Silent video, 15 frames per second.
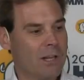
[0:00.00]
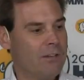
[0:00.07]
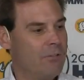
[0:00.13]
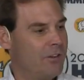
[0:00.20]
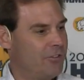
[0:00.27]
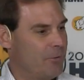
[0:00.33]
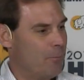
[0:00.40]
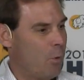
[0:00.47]

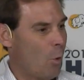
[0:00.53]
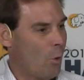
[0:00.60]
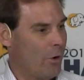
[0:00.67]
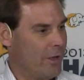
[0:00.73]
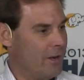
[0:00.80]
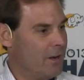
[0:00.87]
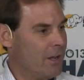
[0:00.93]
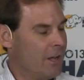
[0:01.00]
it's
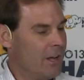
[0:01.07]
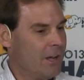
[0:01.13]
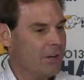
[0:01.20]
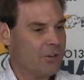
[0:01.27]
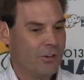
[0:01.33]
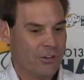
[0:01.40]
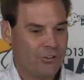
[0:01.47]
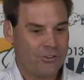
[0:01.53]
important
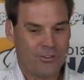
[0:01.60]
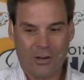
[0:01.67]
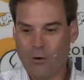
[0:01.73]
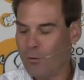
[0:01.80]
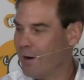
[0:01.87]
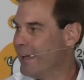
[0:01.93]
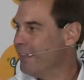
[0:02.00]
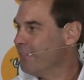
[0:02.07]
to
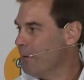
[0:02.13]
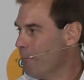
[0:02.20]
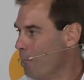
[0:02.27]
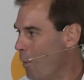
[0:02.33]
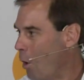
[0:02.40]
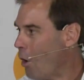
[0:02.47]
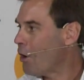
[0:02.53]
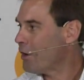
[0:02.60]
accelerate the
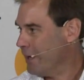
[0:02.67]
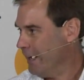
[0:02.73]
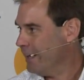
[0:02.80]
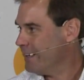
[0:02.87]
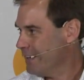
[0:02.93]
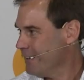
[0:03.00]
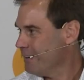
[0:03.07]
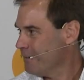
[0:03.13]

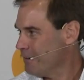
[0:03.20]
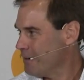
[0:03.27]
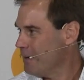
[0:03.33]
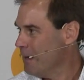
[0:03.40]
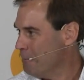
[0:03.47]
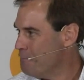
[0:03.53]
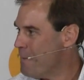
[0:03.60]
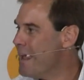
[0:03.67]
market
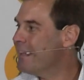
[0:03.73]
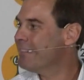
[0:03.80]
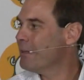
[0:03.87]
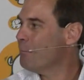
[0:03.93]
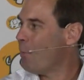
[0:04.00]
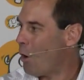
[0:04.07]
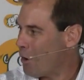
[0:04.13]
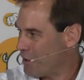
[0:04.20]
and make the
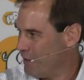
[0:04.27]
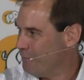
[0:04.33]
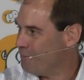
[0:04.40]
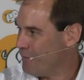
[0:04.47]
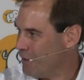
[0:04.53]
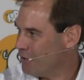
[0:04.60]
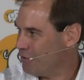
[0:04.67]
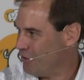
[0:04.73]
market
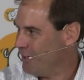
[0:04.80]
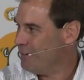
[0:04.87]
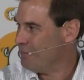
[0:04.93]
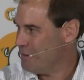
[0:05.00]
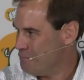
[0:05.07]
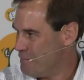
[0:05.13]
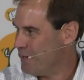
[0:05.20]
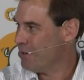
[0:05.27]
function
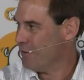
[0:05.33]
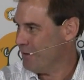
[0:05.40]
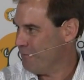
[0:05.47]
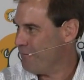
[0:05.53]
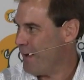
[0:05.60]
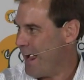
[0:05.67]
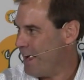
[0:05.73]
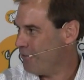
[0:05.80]
even bigger and
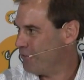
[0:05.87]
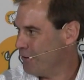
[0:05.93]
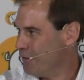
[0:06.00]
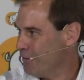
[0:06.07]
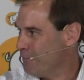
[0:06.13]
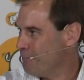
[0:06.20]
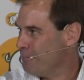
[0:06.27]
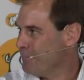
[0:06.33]

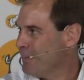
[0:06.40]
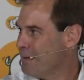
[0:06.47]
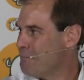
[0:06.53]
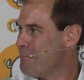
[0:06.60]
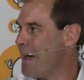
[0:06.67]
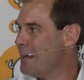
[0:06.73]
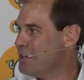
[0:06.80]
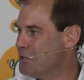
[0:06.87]
faster.
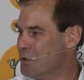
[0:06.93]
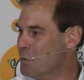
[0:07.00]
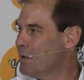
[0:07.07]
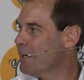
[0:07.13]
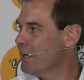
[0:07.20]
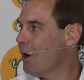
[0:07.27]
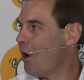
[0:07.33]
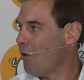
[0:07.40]
by
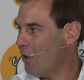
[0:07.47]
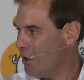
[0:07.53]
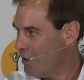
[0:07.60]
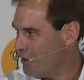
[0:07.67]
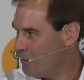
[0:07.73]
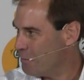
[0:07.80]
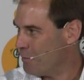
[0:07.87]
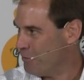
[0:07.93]
doing it all
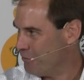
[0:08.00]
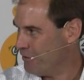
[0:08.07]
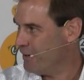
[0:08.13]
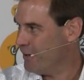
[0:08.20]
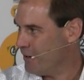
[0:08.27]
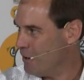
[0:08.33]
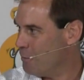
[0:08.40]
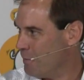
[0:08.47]
100%
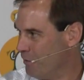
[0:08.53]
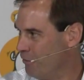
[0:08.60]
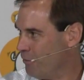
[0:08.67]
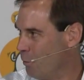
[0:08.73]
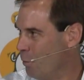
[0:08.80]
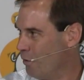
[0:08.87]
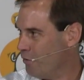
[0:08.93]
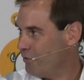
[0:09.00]
in open
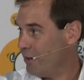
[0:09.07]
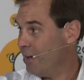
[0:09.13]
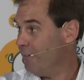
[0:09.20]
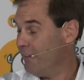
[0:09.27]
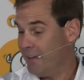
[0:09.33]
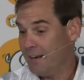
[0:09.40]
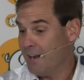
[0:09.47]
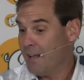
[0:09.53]
source. And
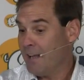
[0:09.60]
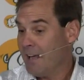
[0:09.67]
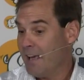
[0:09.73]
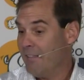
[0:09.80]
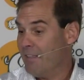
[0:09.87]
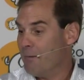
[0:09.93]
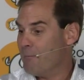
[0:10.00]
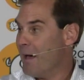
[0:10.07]

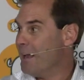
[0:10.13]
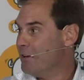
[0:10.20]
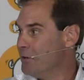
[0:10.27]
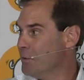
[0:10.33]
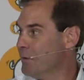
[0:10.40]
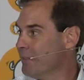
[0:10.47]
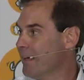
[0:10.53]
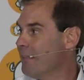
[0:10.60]
that by
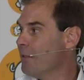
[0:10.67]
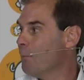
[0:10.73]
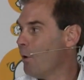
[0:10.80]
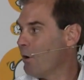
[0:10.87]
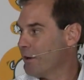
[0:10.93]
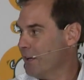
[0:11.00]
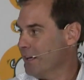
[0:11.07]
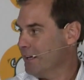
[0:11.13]
doing that, the
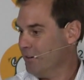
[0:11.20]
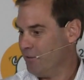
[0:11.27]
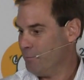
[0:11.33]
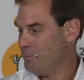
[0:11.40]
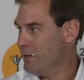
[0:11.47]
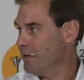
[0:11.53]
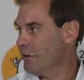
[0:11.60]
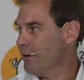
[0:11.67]
market gets
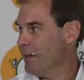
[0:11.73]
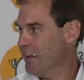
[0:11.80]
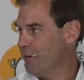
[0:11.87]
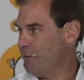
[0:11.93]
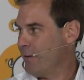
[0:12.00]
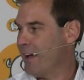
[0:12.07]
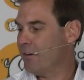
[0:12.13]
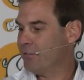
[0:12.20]
bigger, it
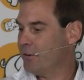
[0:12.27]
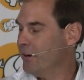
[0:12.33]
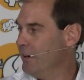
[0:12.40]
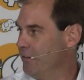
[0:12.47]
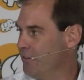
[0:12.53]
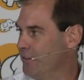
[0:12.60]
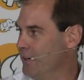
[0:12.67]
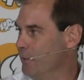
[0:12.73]
gets faster,
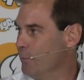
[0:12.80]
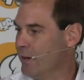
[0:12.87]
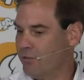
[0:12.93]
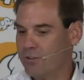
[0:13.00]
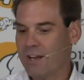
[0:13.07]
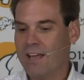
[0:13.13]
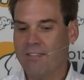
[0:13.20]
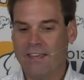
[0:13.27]
it's
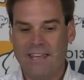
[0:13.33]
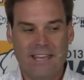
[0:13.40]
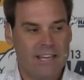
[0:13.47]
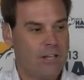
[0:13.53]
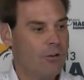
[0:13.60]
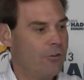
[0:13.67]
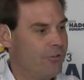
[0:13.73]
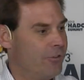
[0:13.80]
de-risked, and the
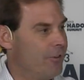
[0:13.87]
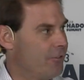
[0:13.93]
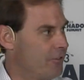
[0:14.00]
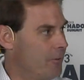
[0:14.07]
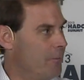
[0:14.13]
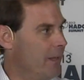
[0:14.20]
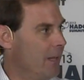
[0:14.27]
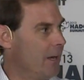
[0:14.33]

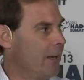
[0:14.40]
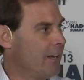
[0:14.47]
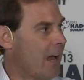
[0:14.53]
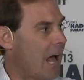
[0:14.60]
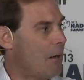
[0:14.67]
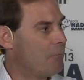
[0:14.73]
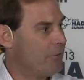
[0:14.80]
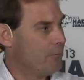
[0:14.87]
ecosystem then adopts and